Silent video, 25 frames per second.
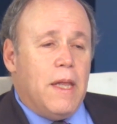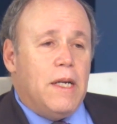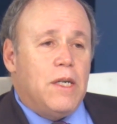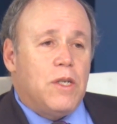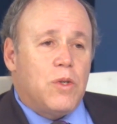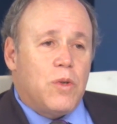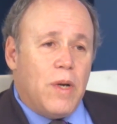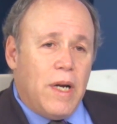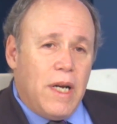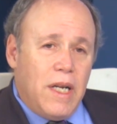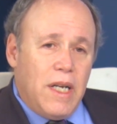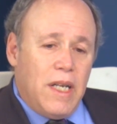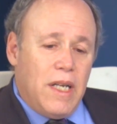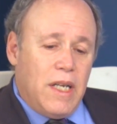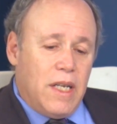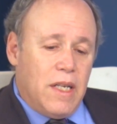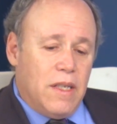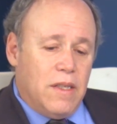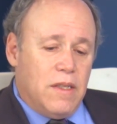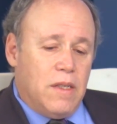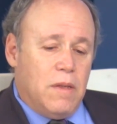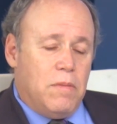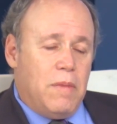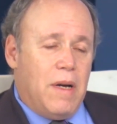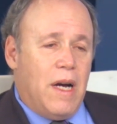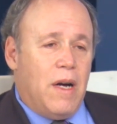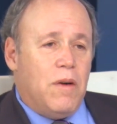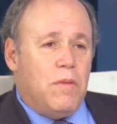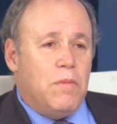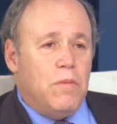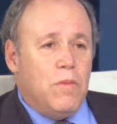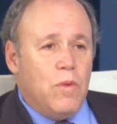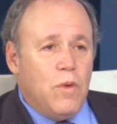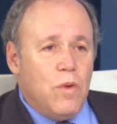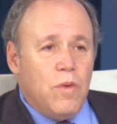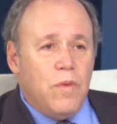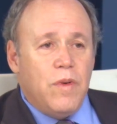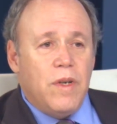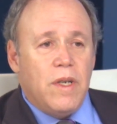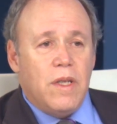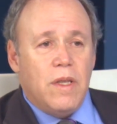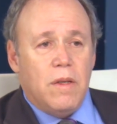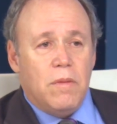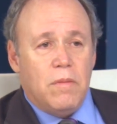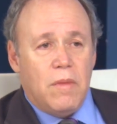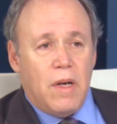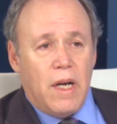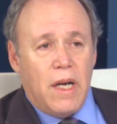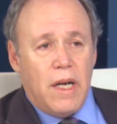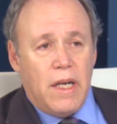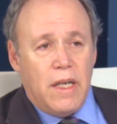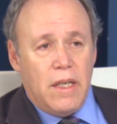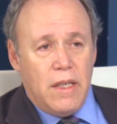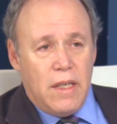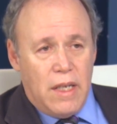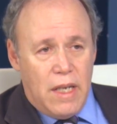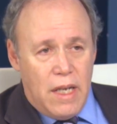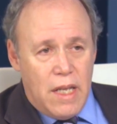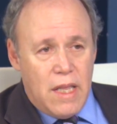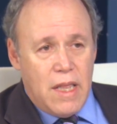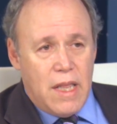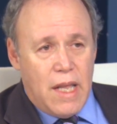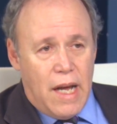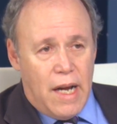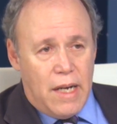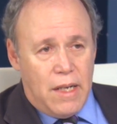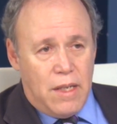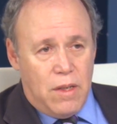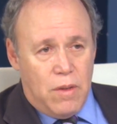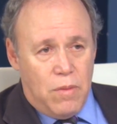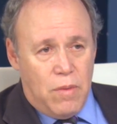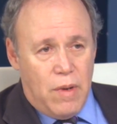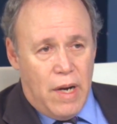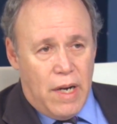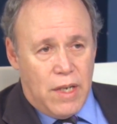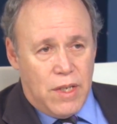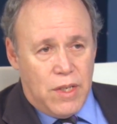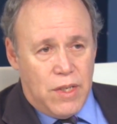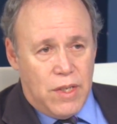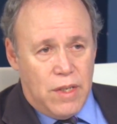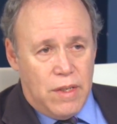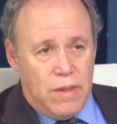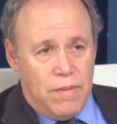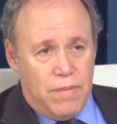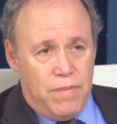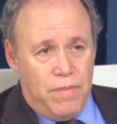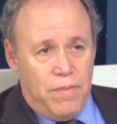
training is about moving the mind in that direction.